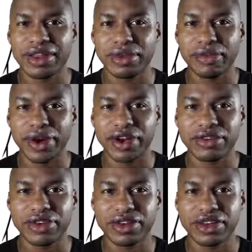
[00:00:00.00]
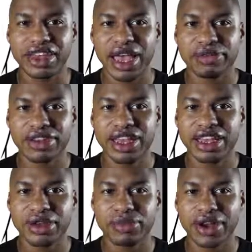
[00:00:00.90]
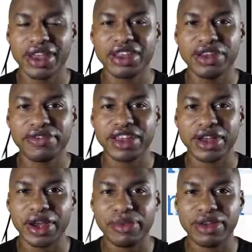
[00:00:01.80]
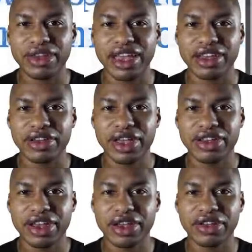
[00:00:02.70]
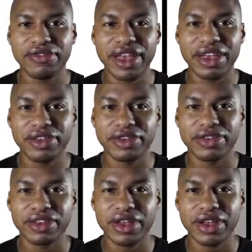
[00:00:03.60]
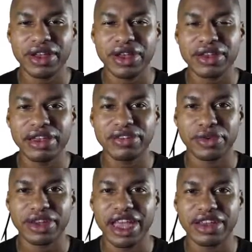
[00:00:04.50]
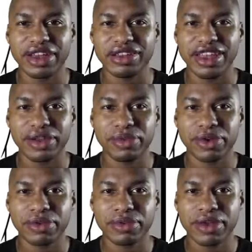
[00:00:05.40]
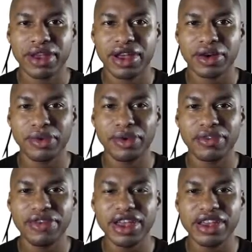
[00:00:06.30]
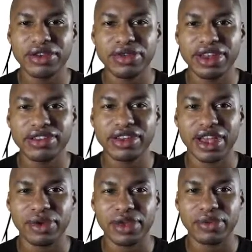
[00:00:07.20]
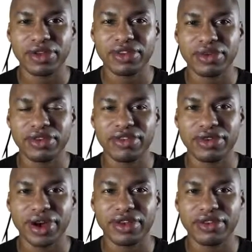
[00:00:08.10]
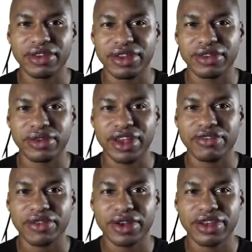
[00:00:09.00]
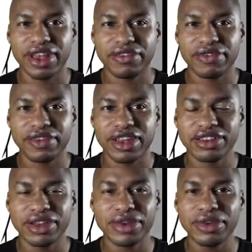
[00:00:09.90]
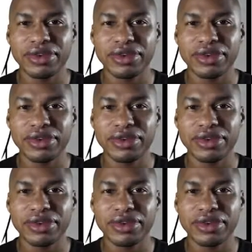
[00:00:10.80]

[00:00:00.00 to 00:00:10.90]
Moreover, calculating the product of the common and uncommon factors. Let's look at an example. We will find the least common multiple of 12, 24, and 32.